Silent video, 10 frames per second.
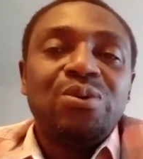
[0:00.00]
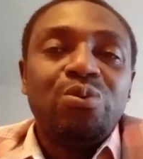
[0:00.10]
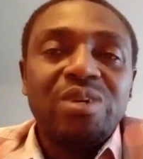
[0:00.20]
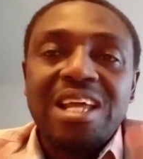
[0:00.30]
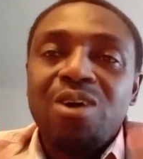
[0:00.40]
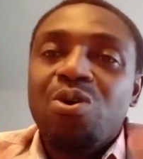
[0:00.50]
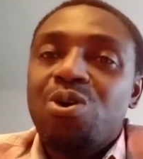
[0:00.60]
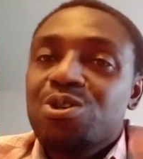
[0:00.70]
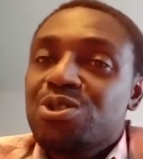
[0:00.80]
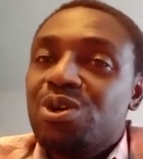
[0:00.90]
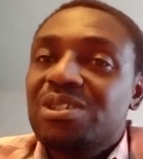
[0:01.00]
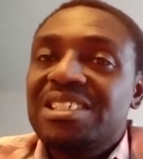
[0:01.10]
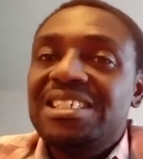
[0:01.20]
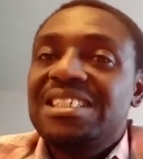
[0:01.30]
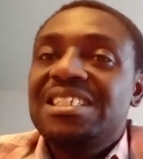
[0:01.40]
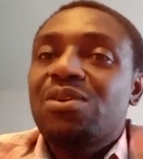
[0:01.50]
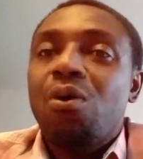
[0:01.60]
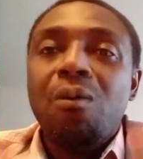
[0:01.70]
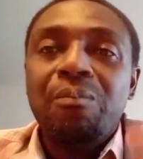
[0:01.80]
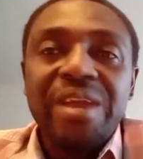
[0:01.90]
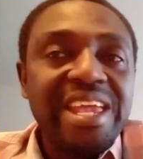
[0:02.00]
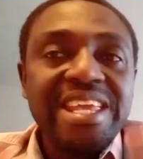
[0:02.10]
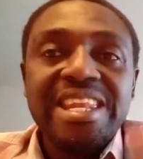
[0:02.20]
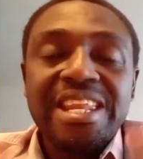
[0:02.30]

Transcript: without consulting or paying